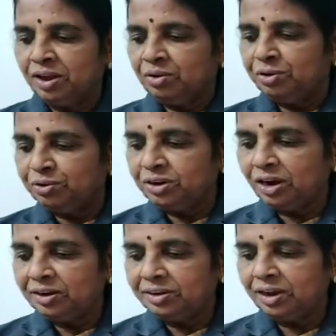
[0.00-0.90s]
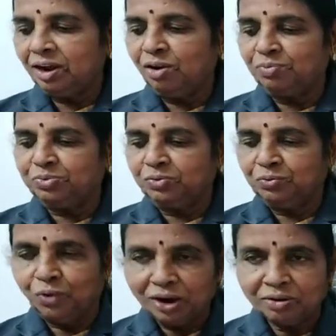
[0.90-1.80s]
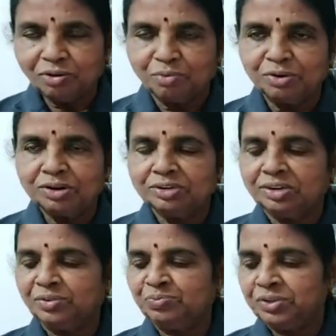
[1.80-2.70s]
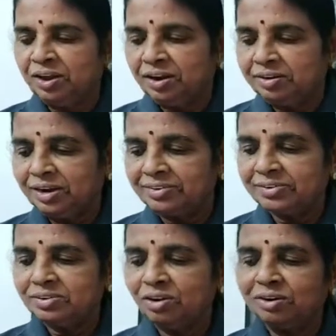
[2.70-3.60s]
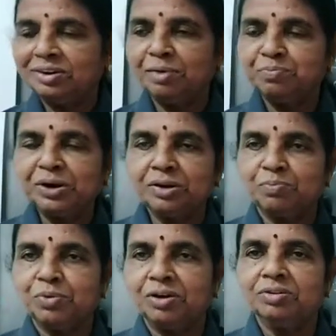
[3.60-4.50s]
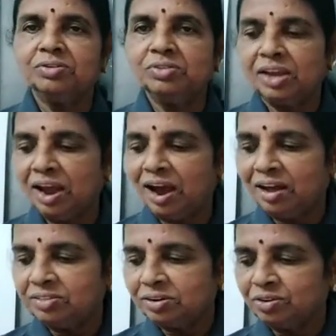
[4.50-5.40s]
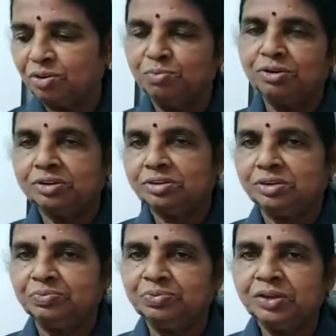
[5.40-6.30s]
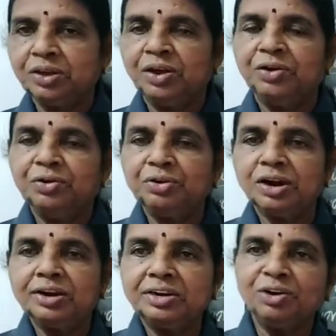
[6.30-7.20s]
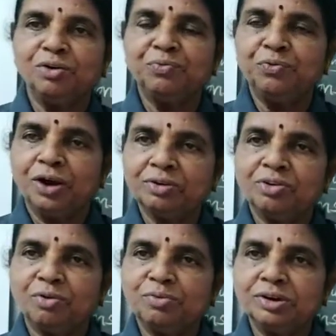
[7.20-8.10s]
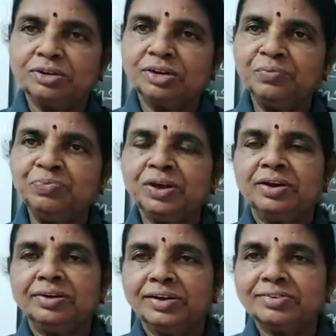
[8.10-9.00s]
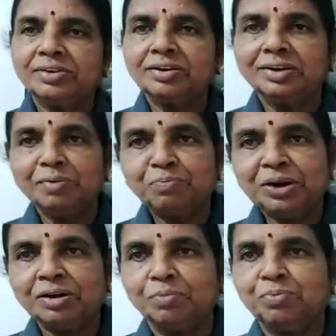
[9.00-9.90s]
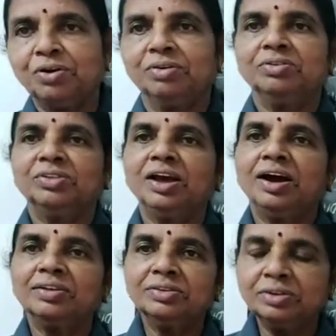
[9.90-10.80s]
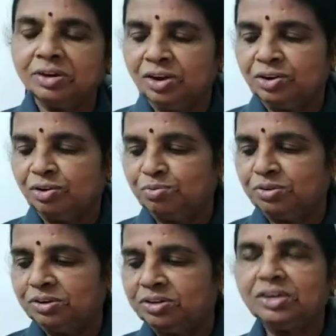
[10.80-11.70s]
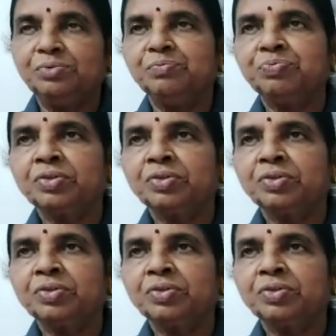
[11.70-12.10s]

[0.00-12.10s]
utility of one commodity does not depend upon the other commodity. Utility of one commodity does not depend upon the other commodity.